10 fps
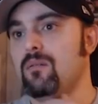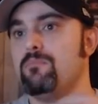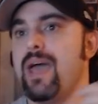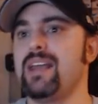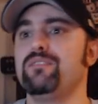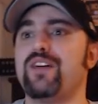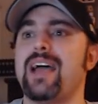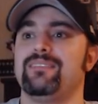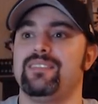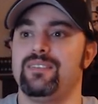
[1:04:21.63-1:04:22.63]
Main
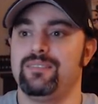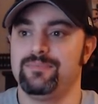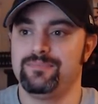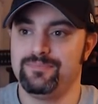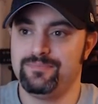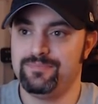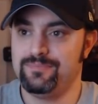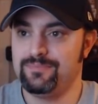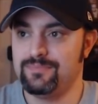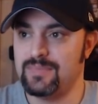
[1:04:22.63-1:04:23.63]
event.
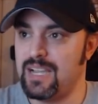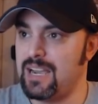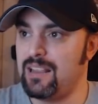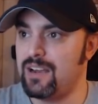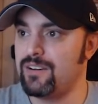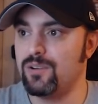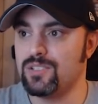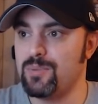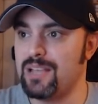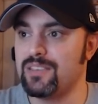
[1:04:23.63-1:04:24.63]
I got a lot of
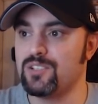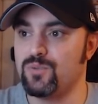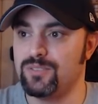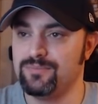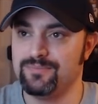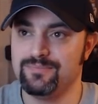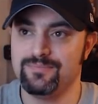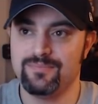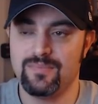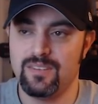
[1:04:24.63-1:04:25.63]
notes about this one.
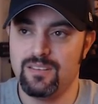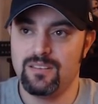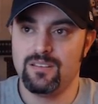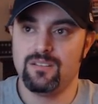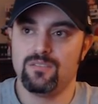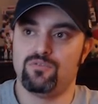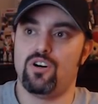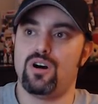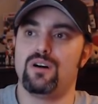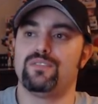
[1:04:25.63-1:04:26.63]

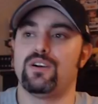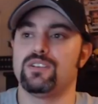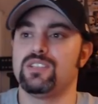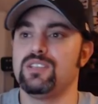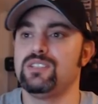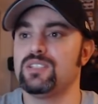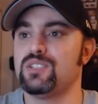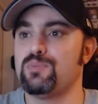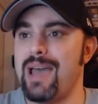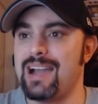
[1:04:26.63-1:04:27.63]
Raw versus
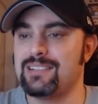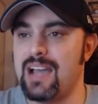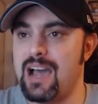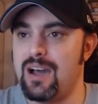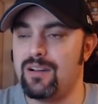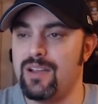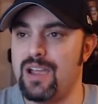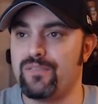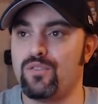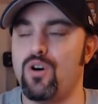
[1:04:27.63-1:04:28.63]
SmackDown.
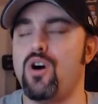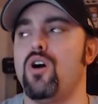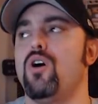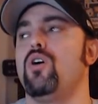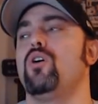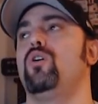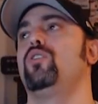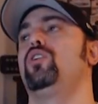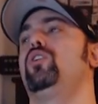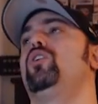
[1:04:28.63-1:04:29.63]
After all
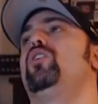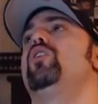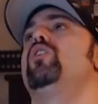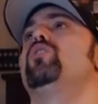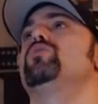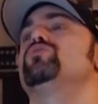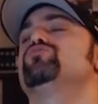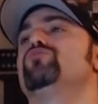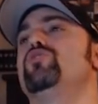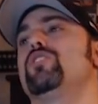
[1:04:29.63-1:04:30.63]
the long,
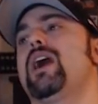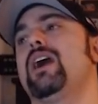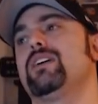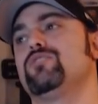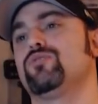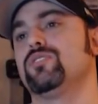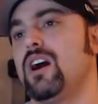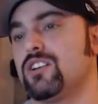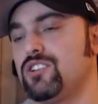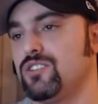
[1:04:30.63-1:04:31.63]
drawn out
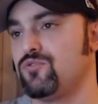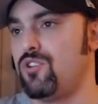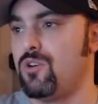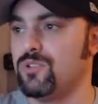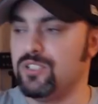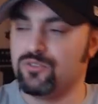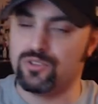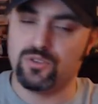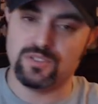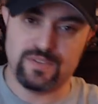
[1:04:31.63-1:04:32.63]
introductions, Raw was
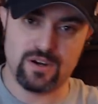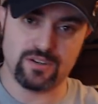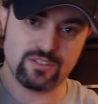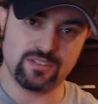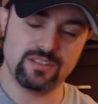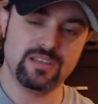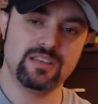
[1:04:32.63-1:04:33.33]
introduced first.